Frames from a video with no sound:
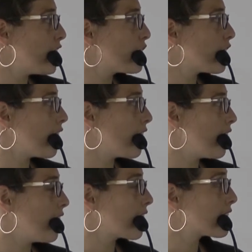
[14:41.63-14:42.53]
facial
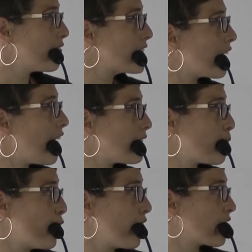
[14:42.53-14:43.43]
activity has
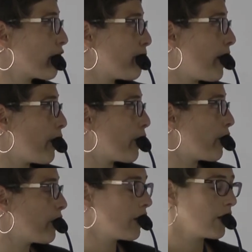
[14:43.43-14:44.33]
a predictive
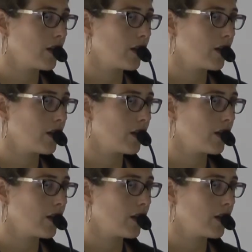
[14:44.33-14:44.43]
power